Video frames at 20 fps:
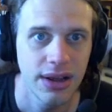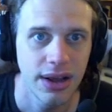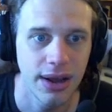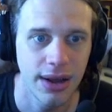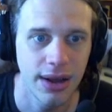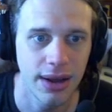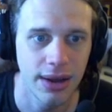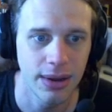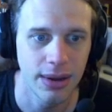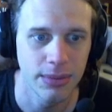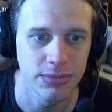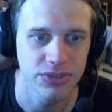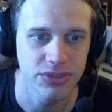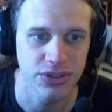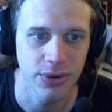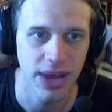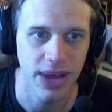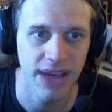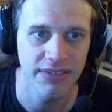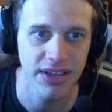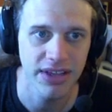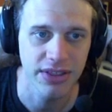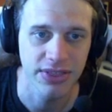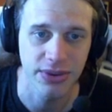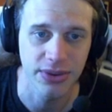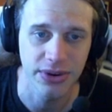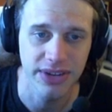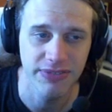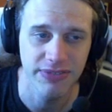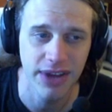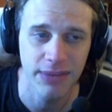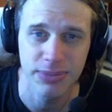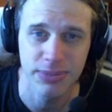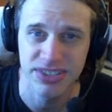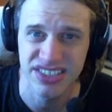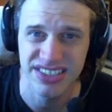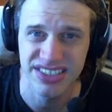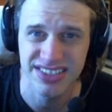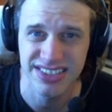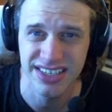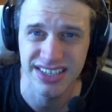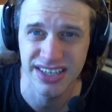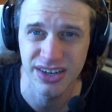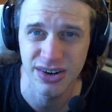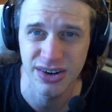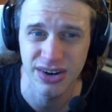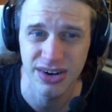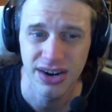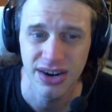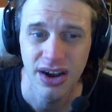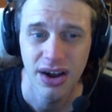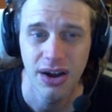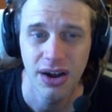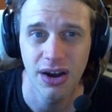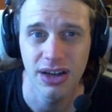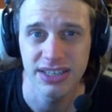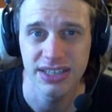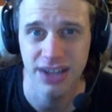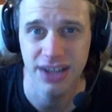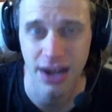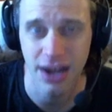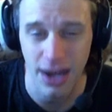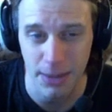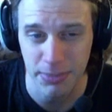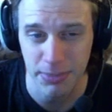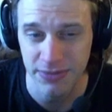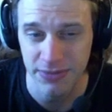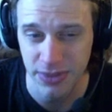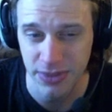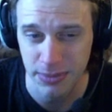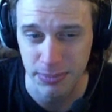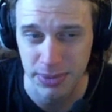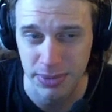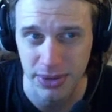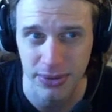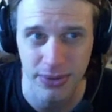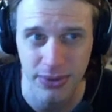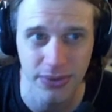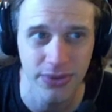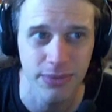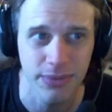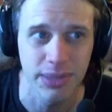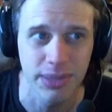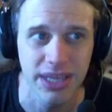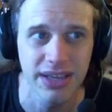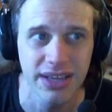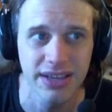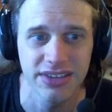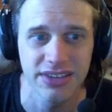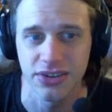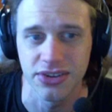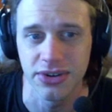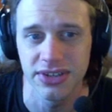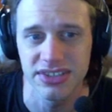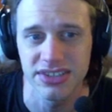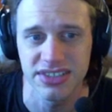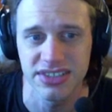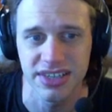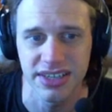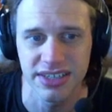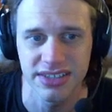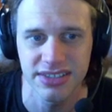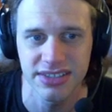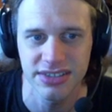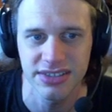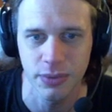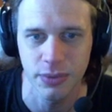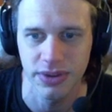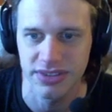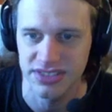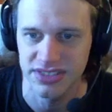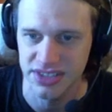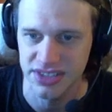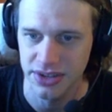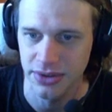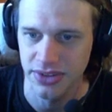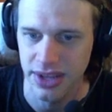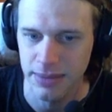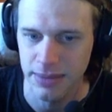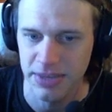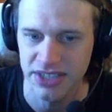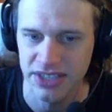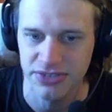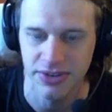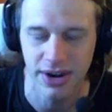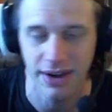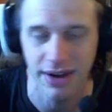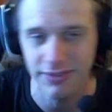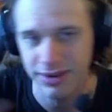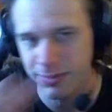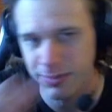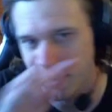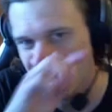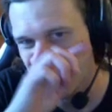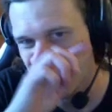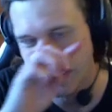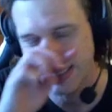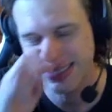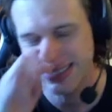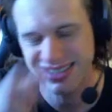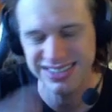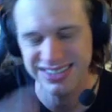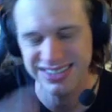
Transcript: So having a 35% CDR on top of the build being as good as it is with skill damage for everybody, it's